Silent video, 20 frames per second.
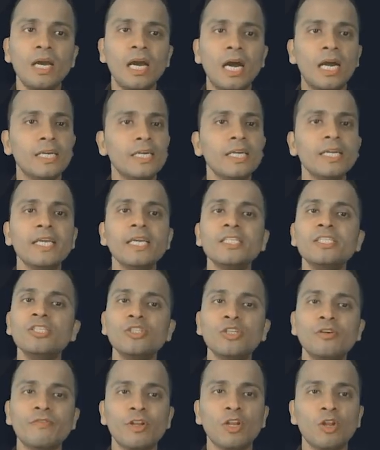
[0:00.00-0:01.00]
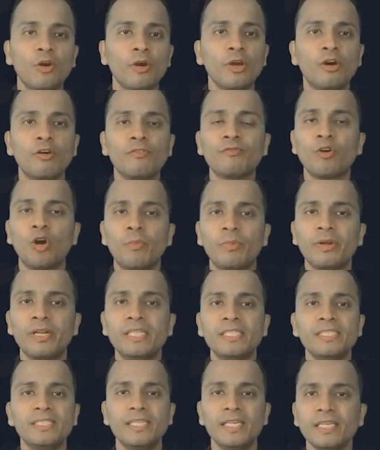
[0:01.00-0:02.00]
100 kgs of alloy of copper
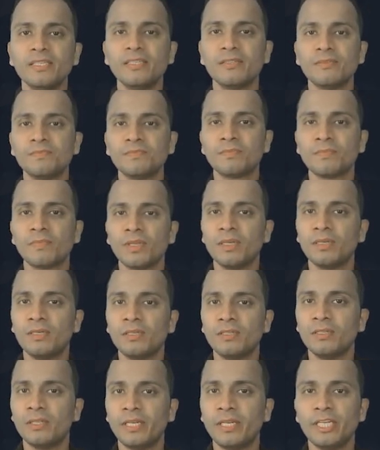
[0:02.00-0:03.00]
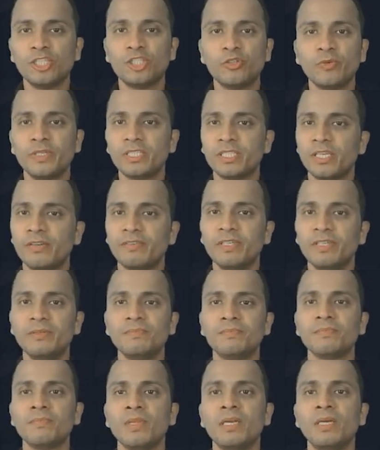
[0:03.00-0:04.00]
and zinc, the ratio is given,
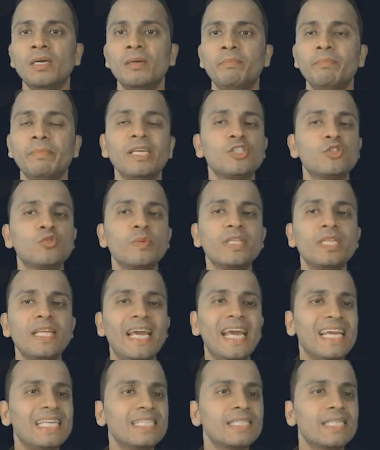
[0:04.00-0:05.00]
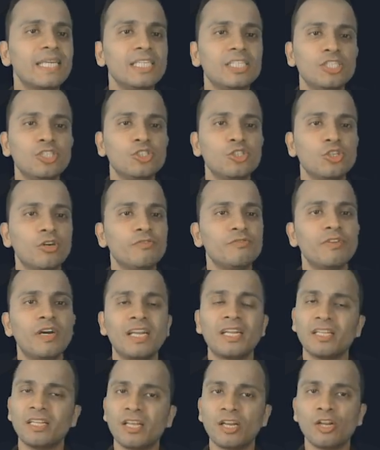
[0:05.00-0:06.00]
mixed with x kgs of
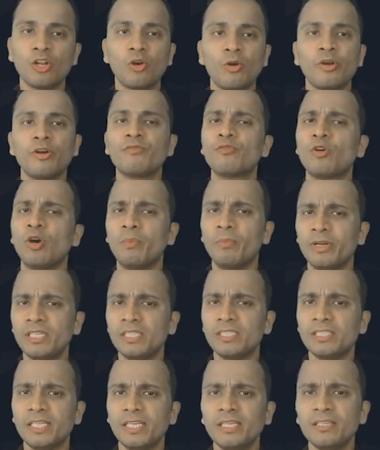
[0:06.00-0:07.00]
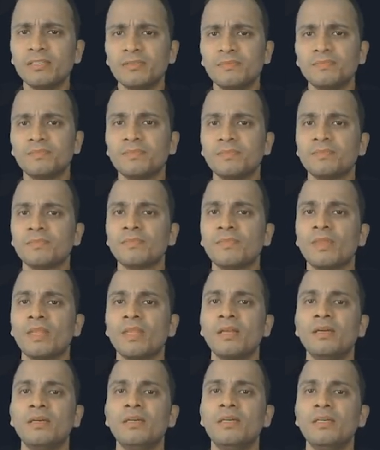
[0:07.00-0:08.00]
another alloy of copper and zinc.
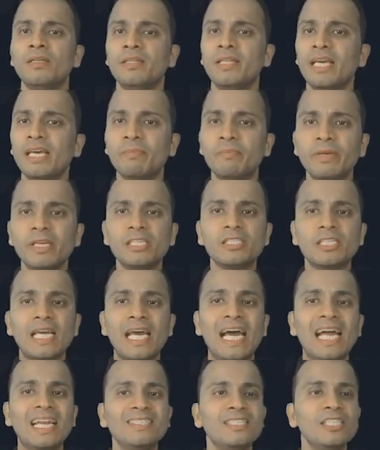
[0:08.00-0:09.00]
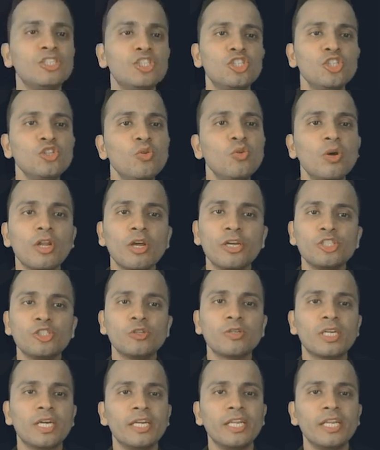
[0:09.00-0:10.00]
They are mixed, and this new alloy
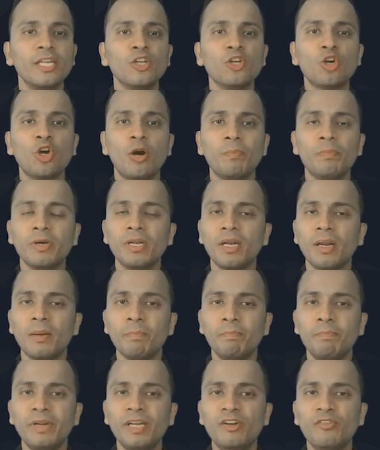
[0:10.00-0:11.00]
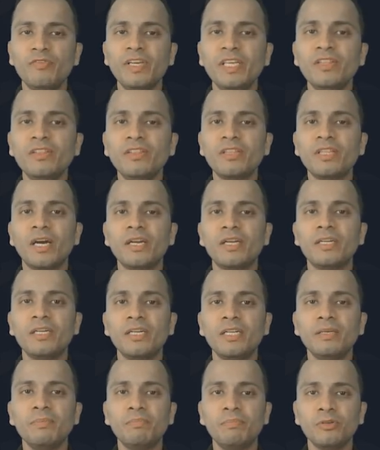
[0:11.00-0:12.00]
should contain copper between
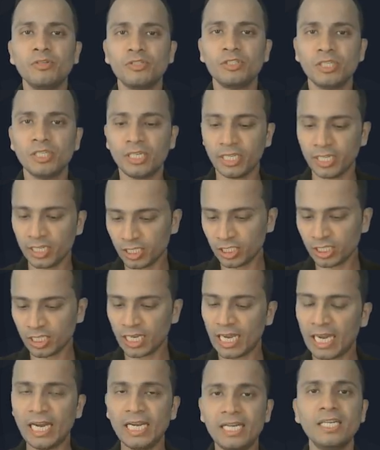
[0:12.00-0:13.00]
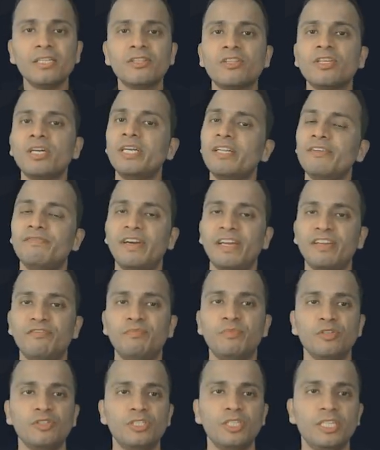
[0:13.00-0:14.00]
30% and
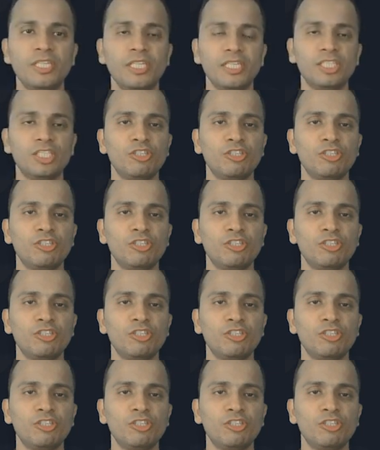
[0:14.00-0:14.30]
35%.